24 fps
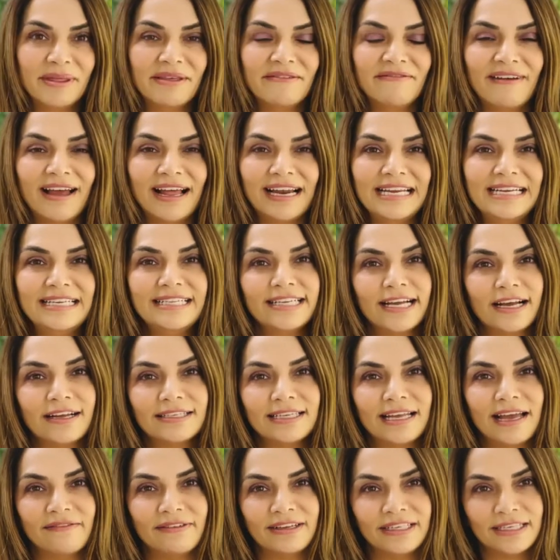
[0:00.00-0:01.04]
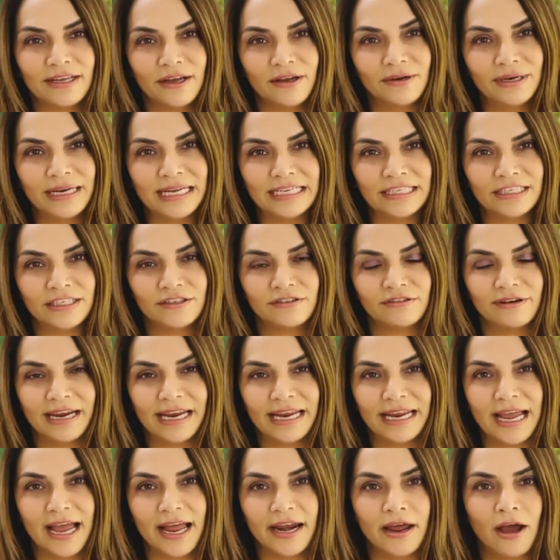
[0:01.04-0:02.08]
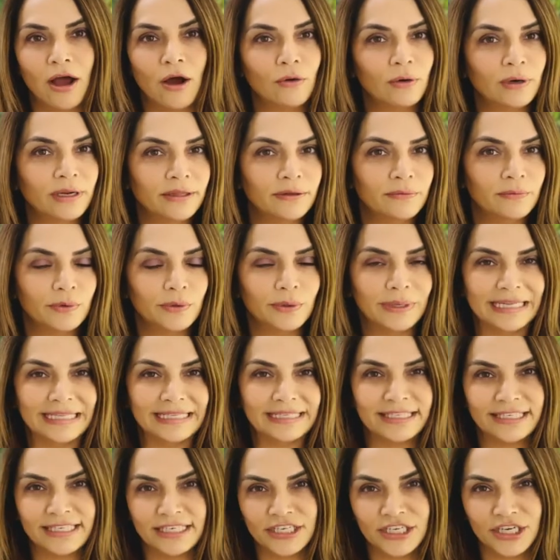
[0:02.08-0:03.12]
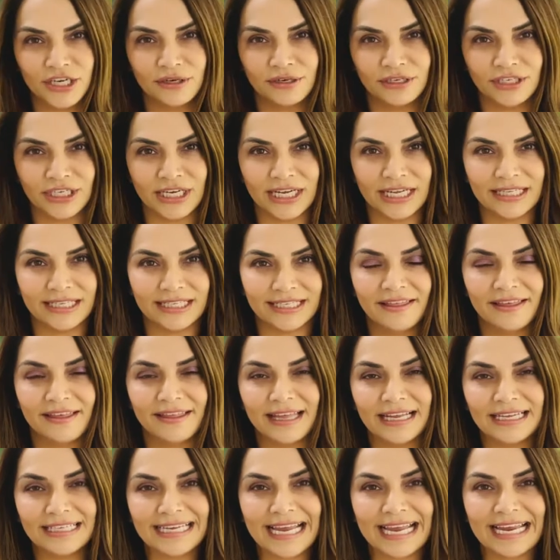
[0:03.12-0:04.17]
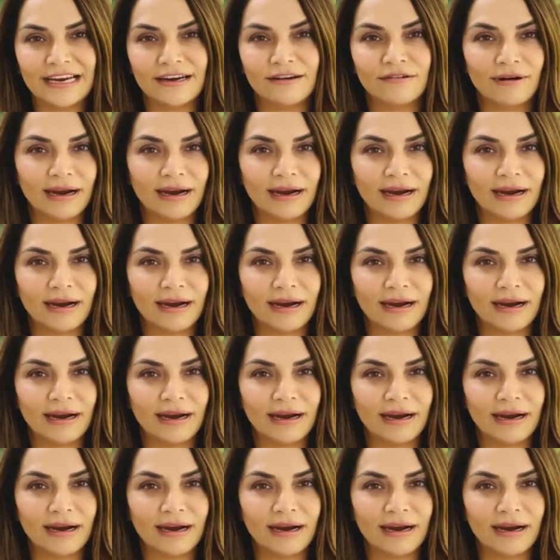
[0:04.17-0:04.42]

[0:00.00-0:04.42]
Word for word: the Valley does have its own history and hole-in-the-wall institutions that they take